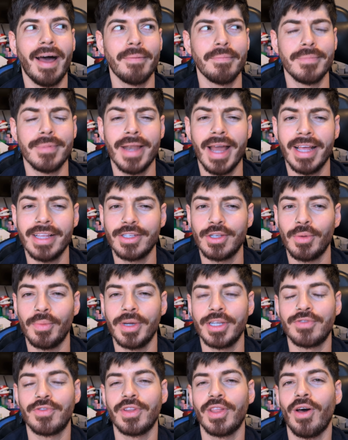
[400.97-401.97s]
Not so
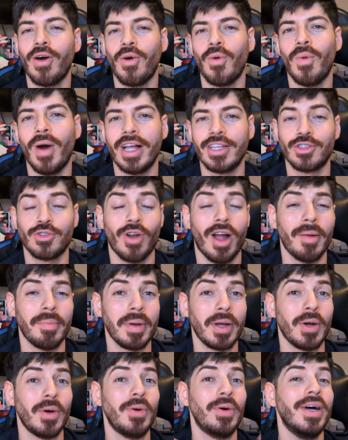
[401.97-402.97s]
much for the Hawas
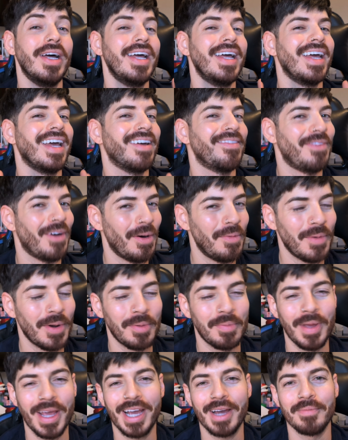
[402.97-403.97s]
Tropical. If I'm going to
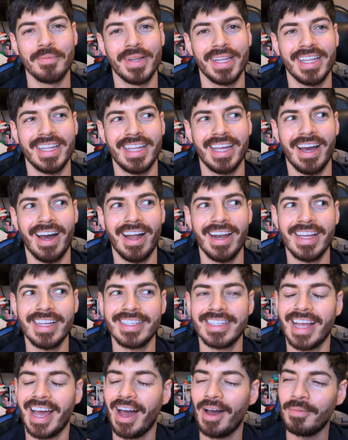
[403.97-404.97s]
be completely
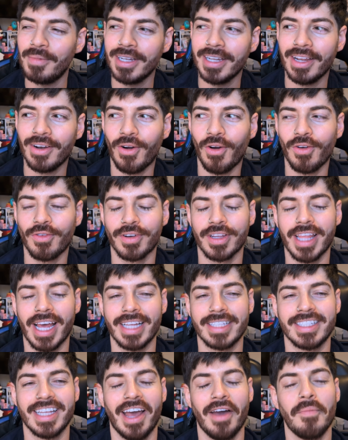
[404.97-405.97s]
honest, I'm a little over that
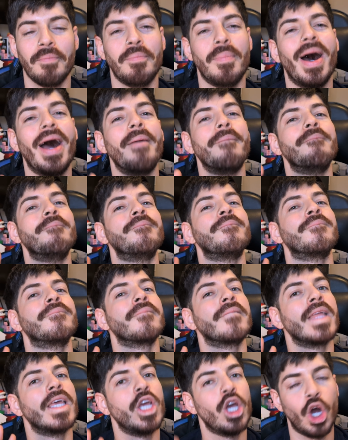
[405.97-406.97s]
scent. But
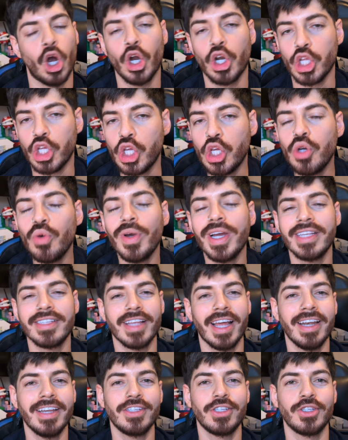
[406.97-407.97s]
are you
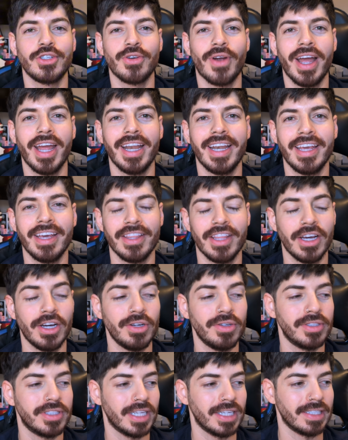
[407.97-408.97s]
excited to try any of
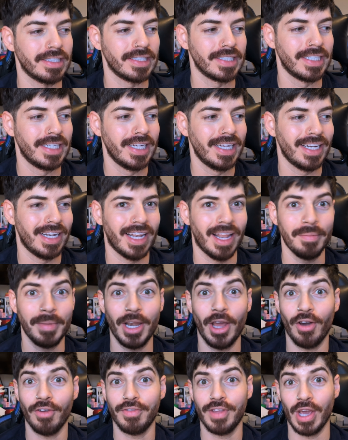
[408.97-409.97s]
those? And let me
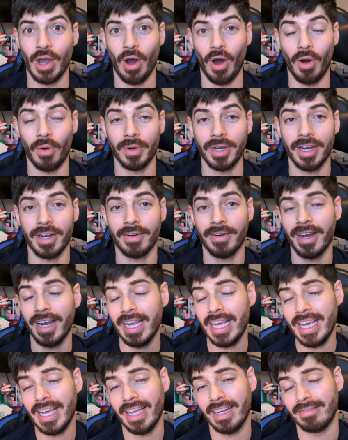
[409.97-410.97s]
know if you own it
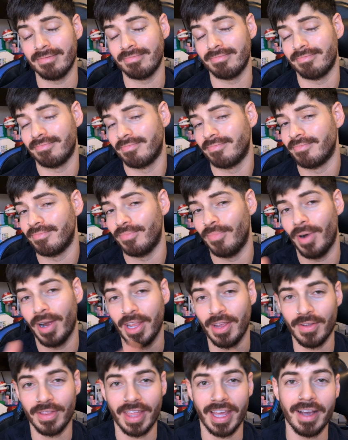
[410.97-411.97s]
already and what
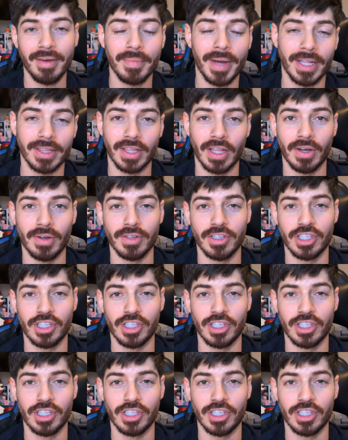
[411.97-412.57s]
you think about those.